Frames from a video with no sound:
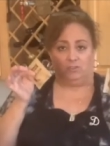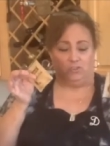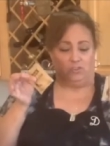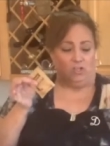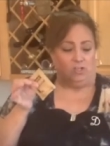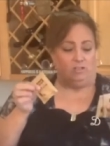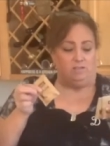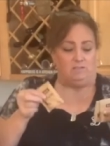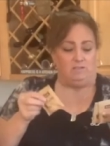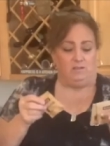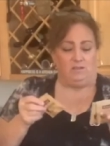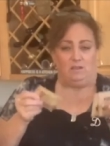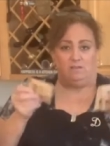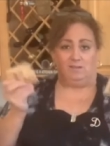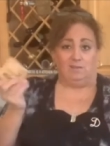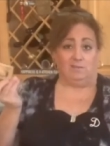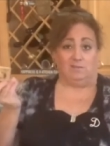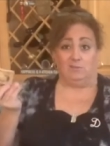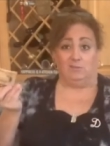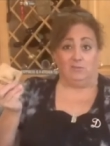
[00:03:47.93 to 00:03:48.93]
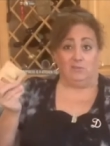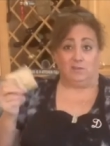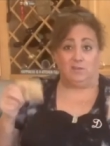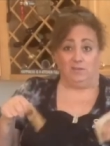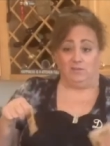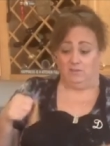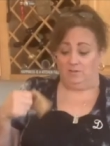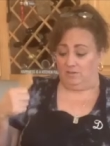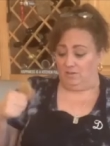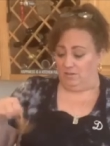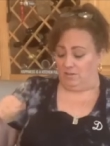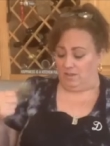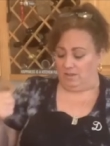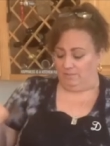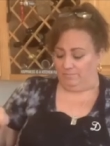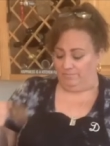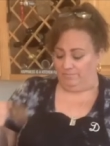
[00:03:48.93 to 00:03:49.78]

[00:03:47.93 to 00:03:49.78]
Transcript: gelatin. I think it's the only kind you can get.